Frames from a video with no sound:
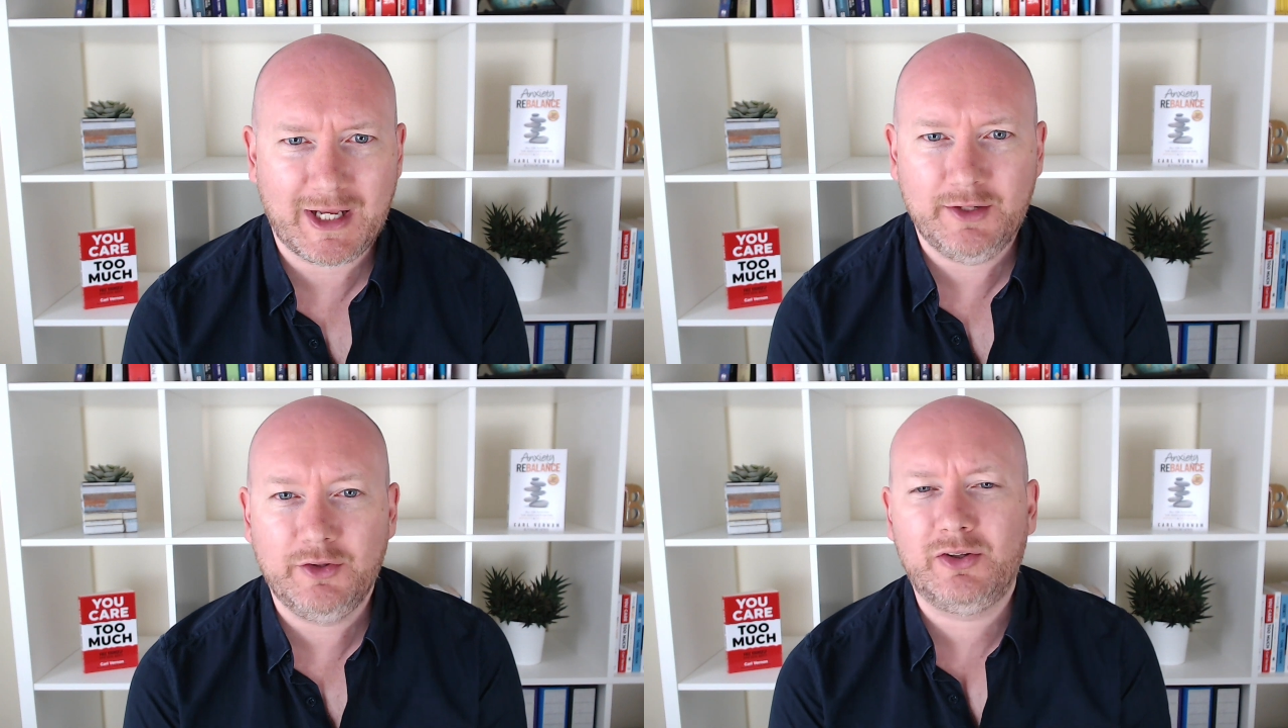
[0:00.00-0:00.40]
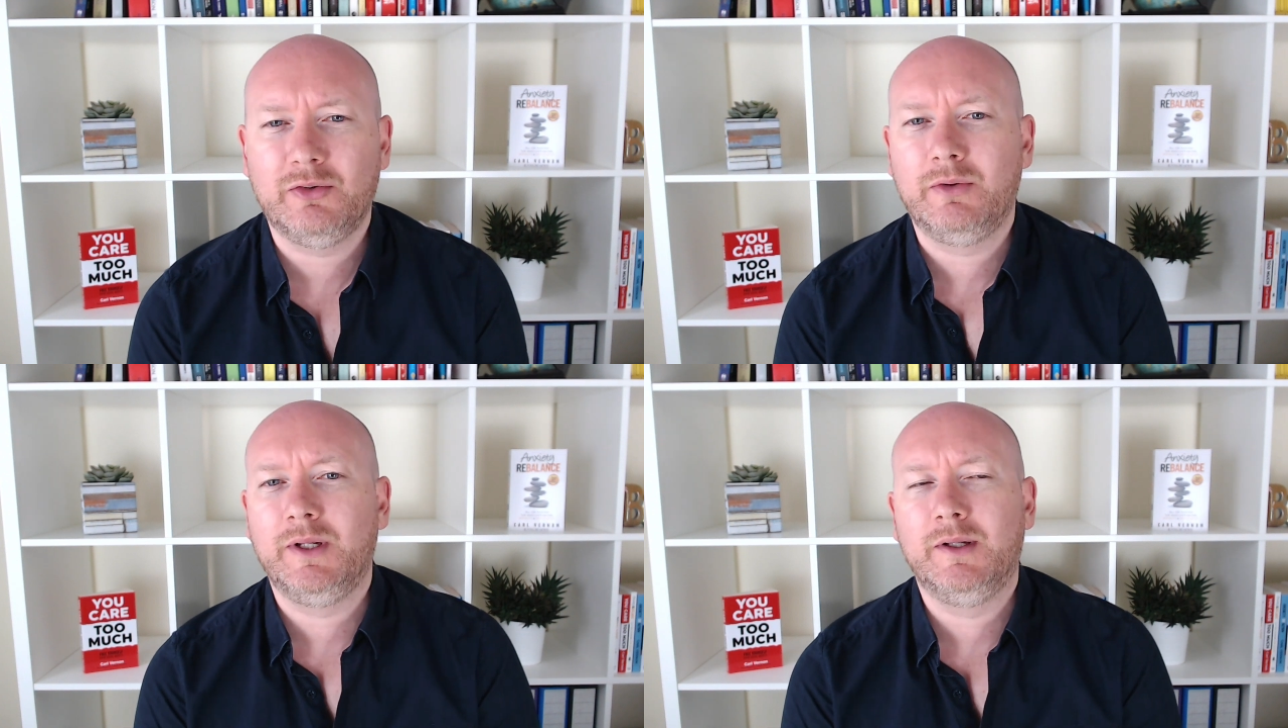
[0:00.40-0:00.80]

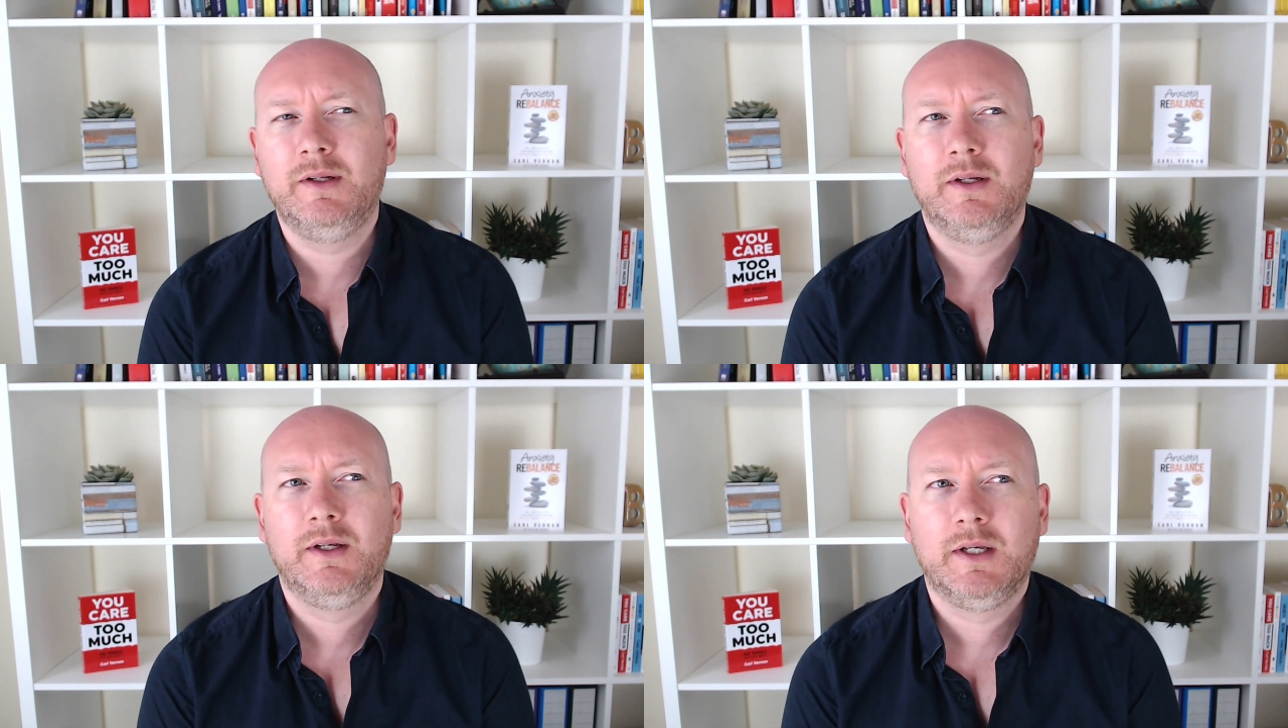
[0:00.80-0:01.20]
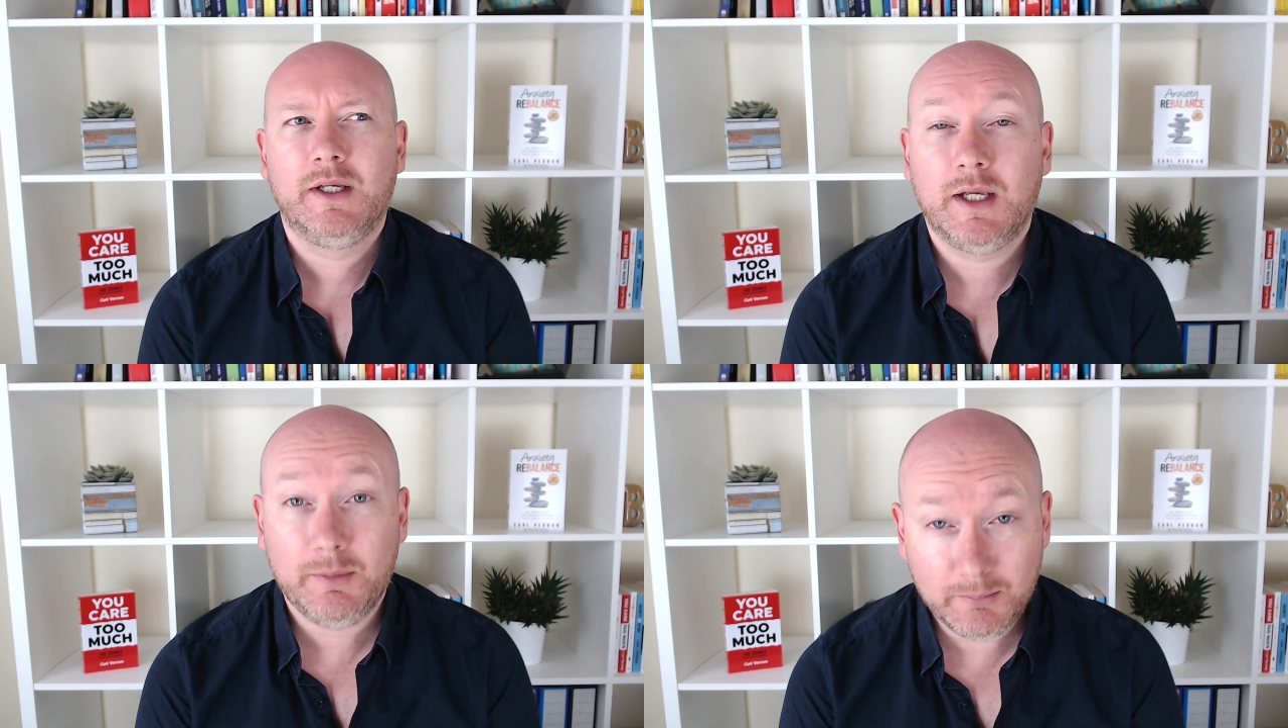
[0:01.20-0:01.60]
Enter in
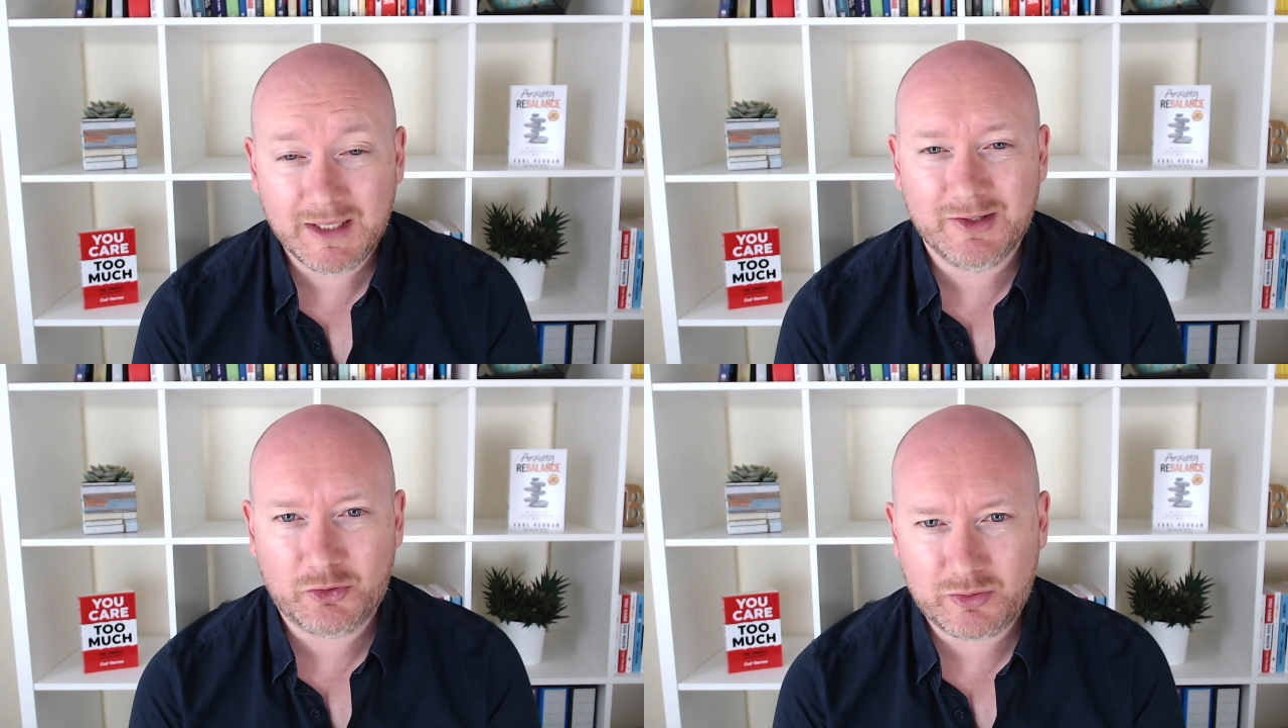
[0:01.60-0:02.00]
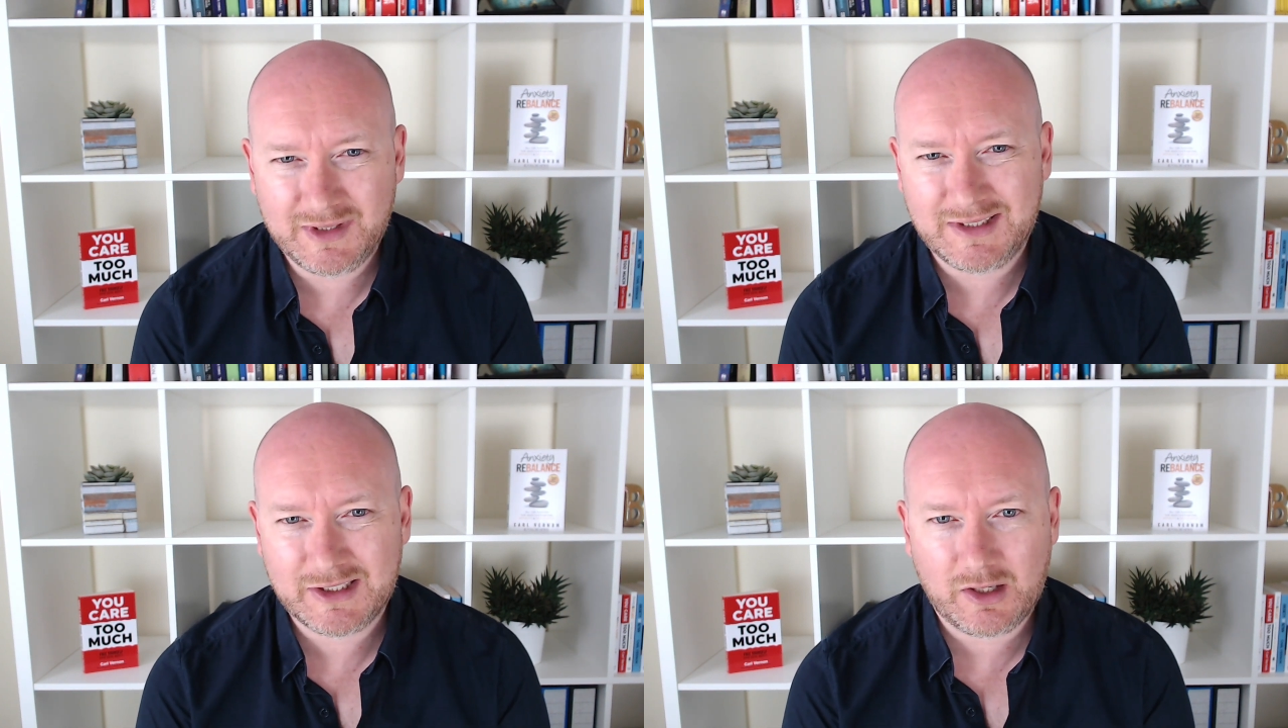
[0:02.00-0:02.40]
a military
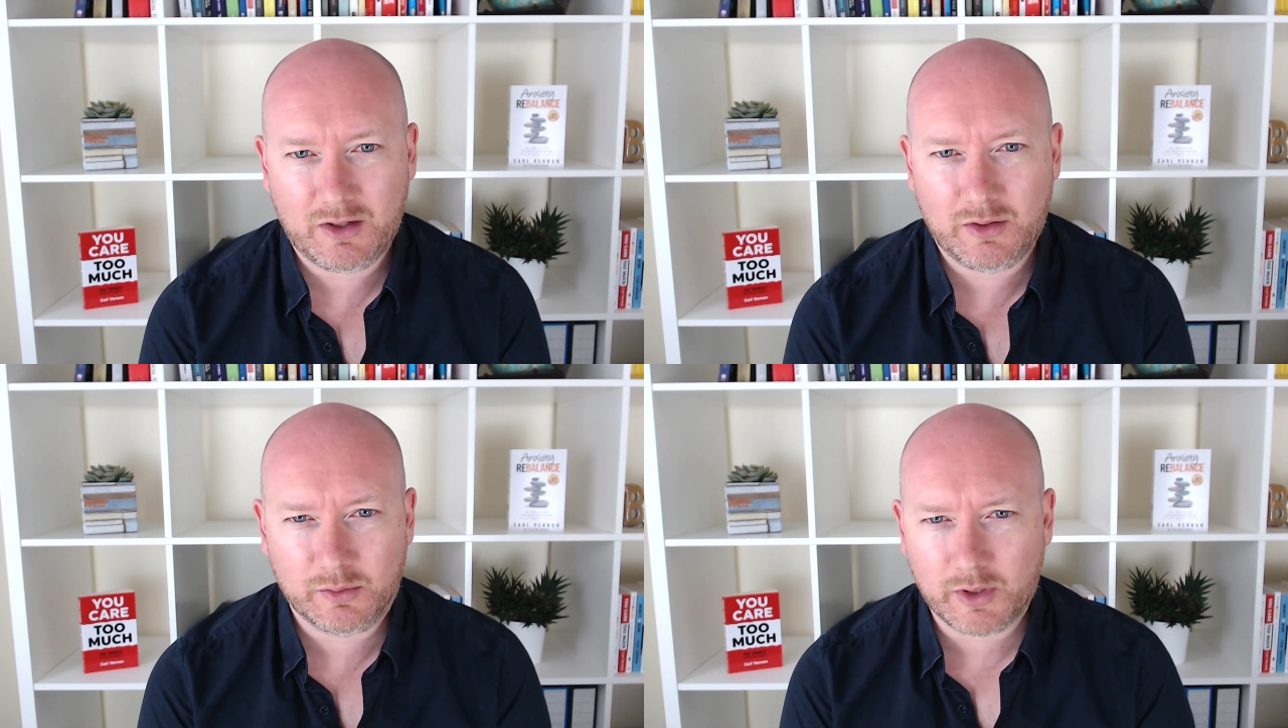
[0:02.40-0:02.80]
style,